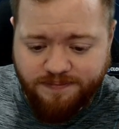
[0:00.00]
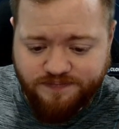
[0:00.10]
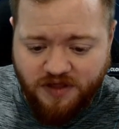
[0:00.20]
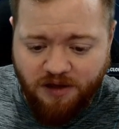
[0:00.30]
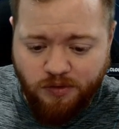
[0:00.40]

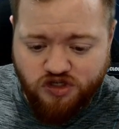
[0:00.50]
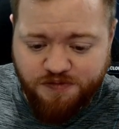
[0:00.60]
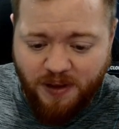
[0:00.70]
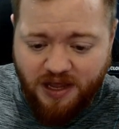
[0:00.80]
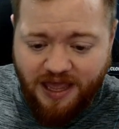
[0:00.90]

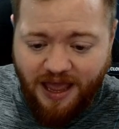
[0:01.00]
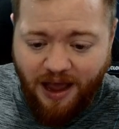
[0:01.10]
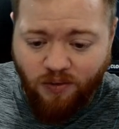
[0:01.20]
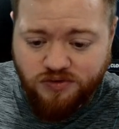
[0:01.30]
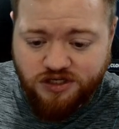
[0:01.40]
Immospec
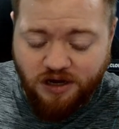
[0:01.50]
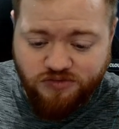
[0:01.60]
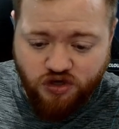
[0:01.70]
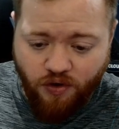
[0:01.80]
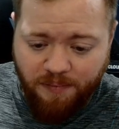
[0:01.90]
out. I'm
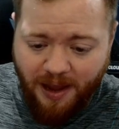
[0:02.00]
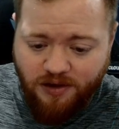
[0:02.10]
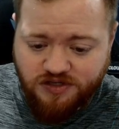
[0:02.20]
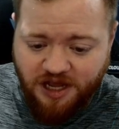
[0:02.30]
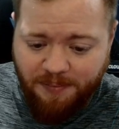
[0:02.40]
sorry,
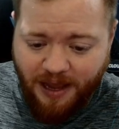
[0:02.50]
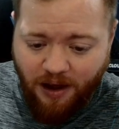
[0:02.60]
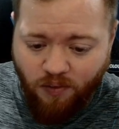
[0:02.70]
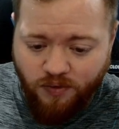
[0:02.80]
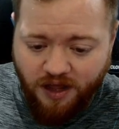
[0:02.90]
Makotep
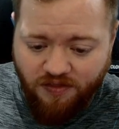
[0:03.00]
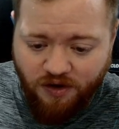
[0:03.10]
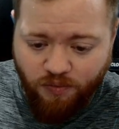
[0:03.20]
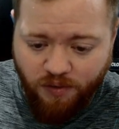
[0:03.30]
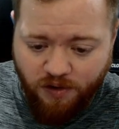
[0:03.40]
out, and
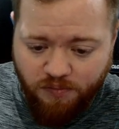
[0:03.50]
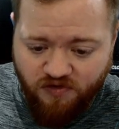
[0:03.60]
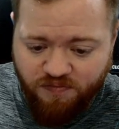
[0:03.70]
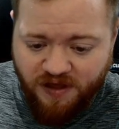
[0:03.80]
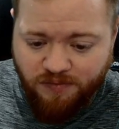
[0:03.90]
then we want to
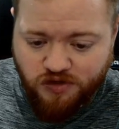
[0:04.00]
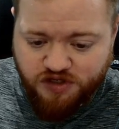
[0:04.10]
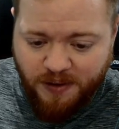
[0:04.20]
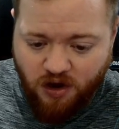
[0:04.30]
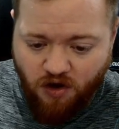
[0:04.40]
move
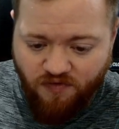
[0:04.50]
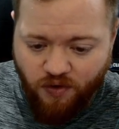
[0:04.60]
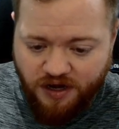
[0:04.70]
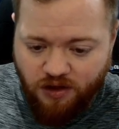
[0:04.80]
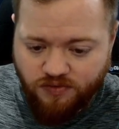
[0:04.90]
Immospec over
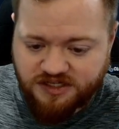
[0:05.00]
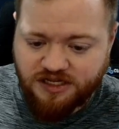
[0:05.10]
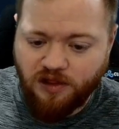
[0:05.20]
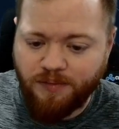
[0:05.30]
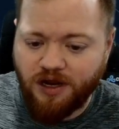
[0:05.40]
and kill this
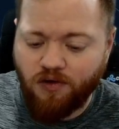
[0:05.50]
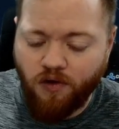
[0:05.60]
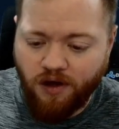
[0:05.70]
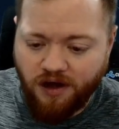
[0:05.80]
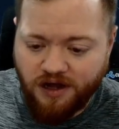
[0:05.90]

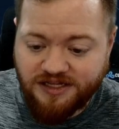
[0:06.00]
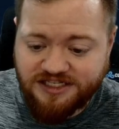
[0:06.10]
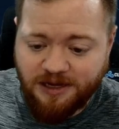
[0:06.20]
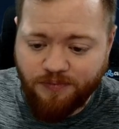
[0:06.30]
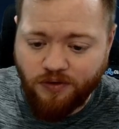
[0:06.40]

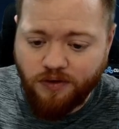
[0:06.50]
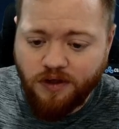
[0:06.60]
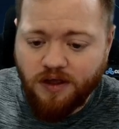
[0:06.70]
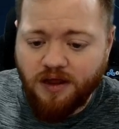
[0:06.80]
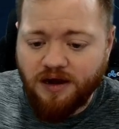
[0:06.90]
Inceptor.
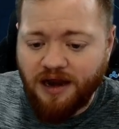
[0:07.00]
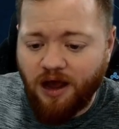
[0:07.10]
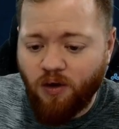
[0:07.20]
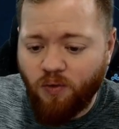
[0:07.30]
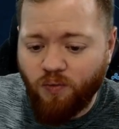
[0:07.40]

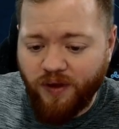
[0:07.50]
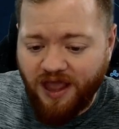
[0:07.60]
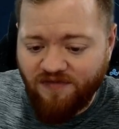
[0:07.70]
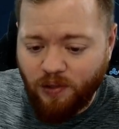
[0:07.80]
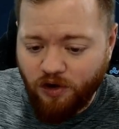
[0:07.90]
Now, we
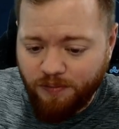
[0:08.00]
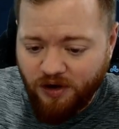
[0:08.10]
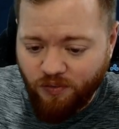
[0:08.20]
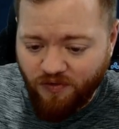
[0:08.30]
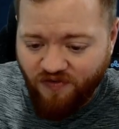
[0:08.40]
have a little bit
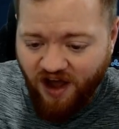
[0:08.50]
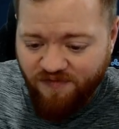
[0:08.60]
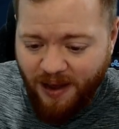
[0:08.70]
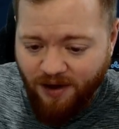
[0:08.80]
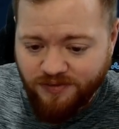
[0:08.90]
of
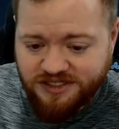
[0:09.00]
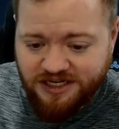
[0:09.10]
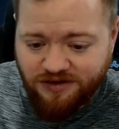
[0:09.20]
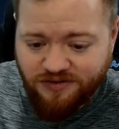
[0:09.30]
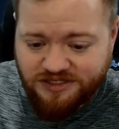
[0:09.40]
revive patterns
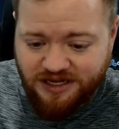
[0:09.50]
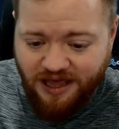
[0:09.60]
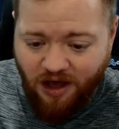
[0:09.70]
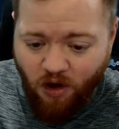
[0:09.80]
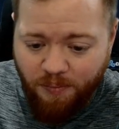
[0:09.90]
here to
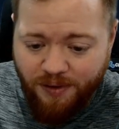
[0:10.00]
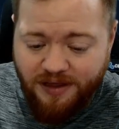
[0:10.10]
help.